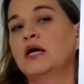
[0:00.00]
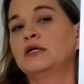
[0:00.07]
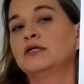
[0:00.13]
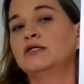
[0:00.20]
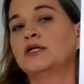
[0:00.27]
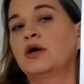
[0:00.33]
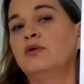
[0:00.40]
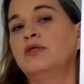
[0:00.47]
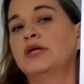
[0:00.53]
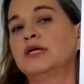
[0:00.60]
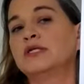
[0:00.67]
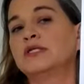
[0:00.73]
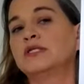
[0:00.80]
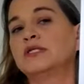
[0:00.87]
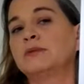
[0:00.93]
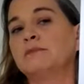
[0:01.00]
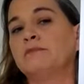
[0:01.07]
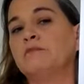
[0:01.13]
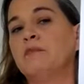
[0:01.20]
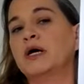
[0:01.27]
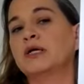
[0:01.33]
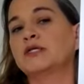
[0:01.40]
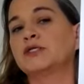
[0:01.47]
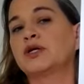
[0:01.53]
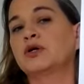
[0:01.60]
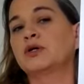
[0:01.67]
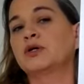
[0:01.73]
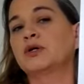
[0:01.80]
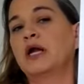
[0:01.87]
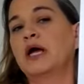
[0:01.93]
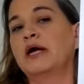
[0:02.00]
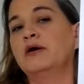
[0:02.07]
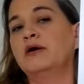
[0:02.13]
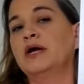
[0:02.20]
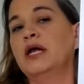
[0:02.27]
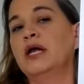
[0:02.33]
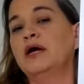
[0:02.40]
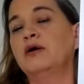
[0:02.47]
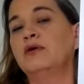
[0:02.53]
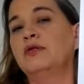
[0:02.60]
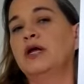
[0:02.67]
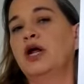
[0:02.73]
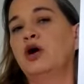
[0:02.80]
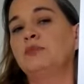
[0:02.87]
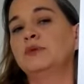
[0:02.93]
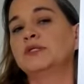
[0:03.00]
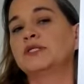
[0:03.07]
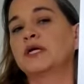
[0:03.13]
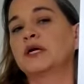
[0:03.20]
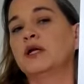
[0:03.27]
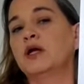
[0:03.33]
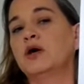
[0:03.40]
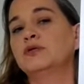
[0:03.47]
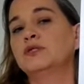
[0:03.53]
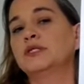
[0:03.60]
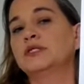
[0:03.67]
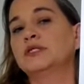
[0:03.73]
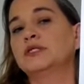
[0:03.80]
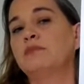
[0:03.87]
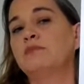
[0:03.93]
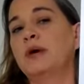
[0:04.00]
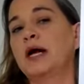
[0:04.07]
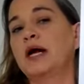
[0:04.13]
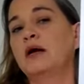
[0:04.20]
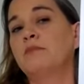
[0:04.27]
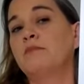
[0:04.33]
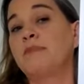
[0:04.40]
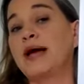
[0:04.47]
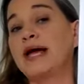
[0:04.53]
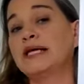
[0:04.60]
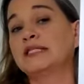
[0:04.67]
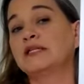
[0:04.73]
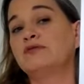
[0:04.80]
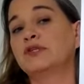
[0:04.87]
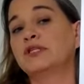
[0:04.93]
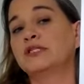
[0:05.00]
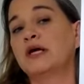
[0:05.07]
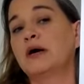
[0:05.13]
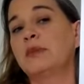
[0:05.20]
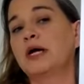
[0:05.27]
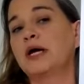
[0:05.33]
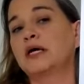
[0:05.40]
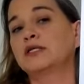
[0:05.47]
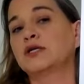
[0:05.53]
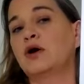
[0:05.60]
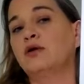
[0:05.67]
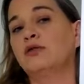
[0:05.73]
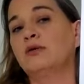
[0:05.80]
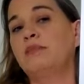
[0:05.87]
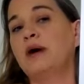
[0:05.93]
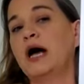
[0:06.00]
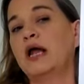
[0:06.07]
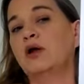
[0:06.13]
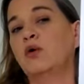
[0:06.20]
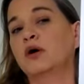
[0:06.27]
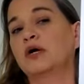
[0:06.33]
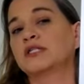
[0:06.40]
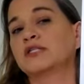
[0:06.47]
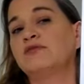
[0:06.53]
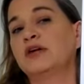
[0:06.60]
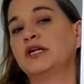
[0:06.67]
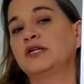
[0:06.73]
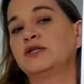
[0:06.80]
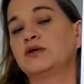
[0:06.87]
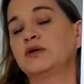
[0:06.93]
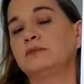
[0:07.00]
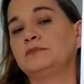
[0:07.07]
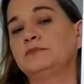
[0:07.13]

So this muscular layer here that opens and closes the base of the stomach is called the pyloric sphincter.